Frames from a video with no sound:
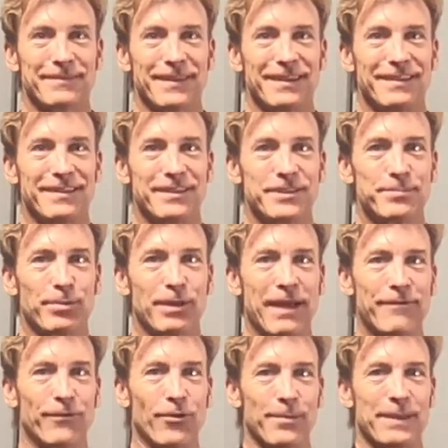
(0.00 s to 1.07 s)
in this
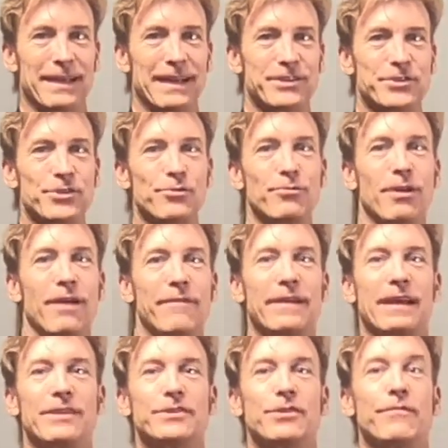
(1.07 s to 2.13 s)
platform, and that's you,
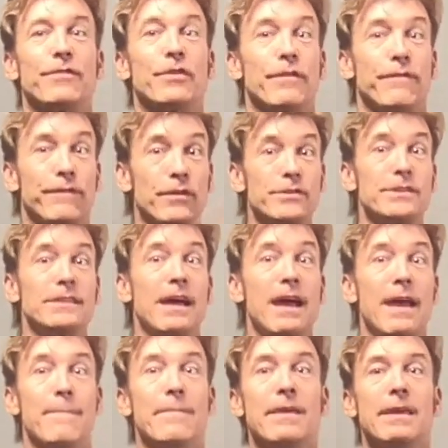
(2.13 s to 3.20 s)
Rafael. So for the first
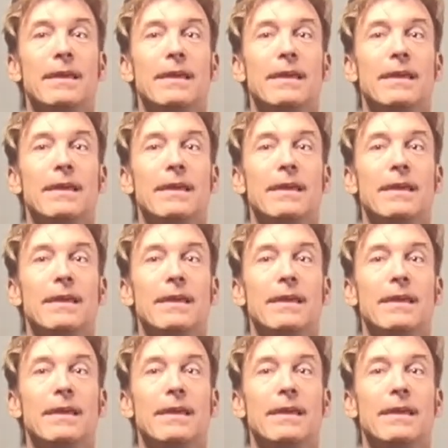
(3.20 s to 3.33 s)
time,